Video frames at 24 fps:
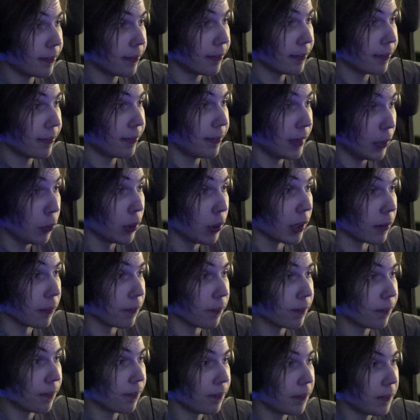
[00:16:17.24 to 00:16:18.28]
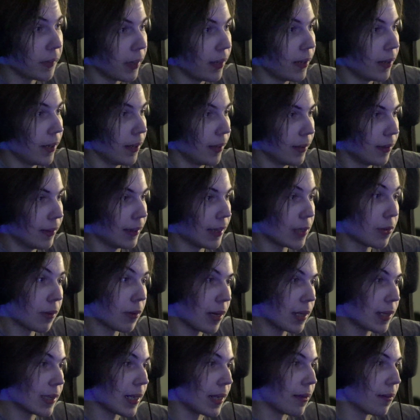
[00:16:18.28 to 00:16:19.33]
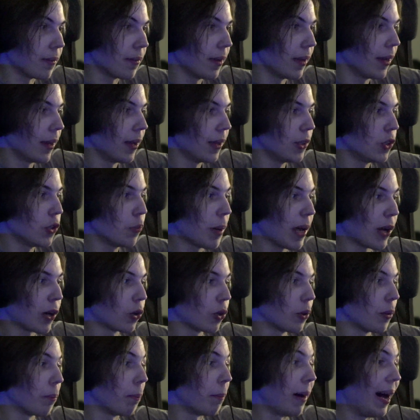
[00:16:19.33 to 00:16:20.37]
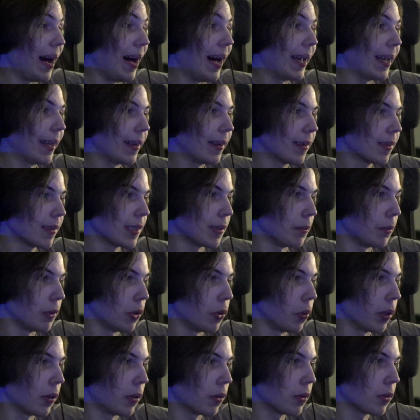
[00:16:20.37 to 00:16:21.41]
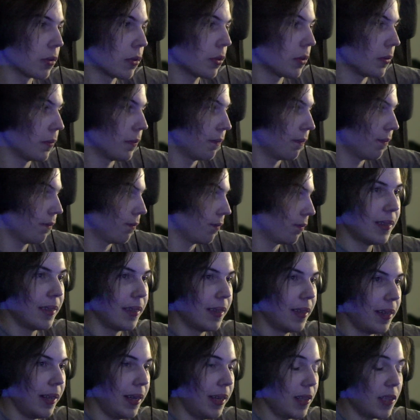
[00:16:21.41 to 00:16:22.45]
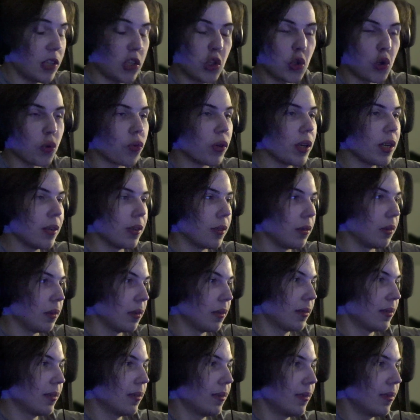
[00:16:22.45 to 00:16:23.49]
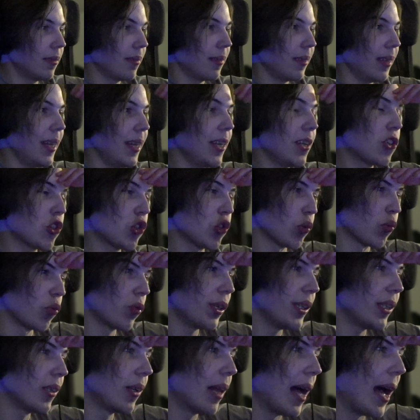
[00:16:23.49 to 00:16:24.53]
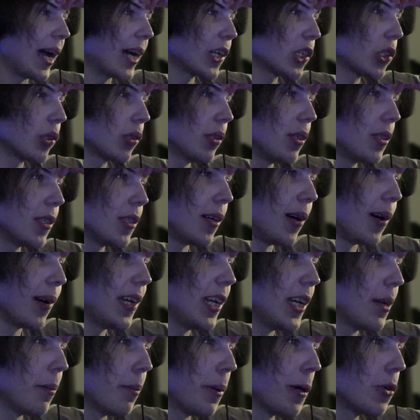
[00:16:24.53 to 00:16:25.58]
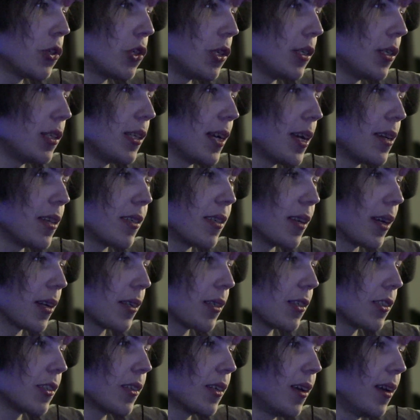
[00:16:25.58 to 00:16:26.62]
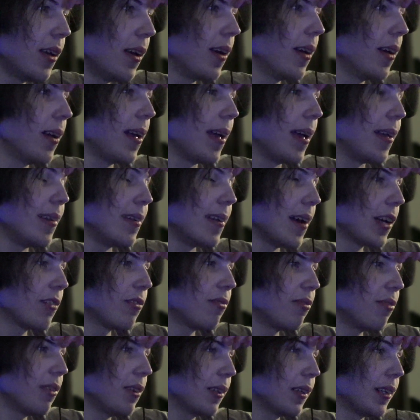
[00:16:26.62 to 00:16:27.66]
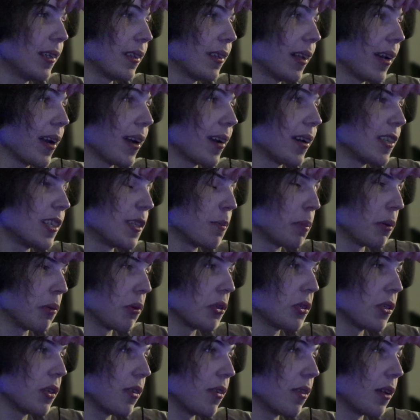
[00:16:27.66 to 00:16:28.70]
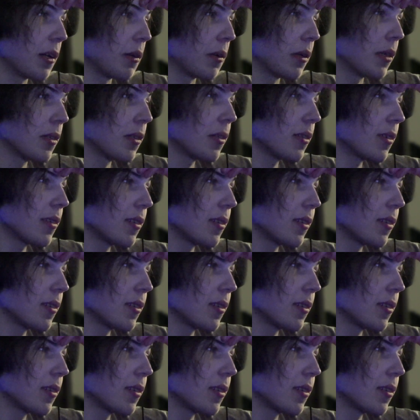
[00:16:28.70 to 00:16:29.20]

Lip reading: It will. That's what I said. You better buy some lawyers. It's surreal. It's surreal actually talking about GTA 6 and not feeling like a conspiracy theorist.